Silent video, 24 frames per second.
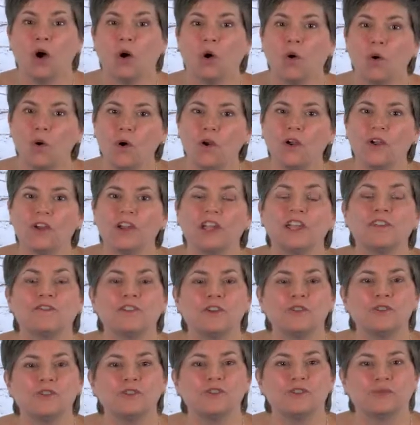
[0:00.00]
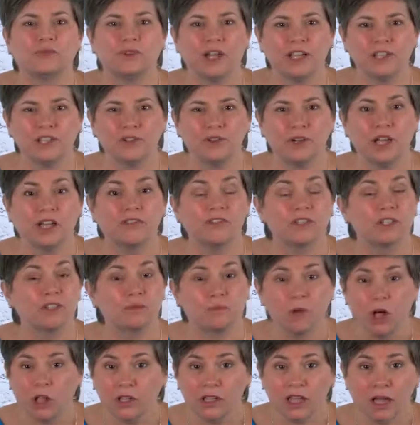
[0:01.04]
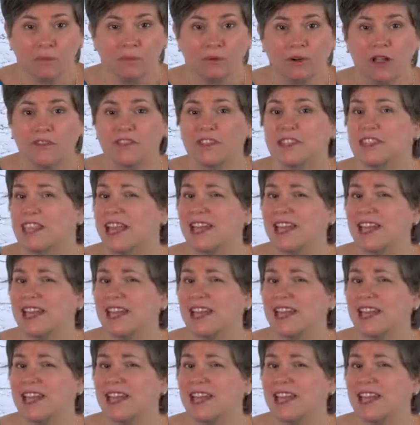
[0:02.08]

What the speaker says: or if you're the director of a small nonprofit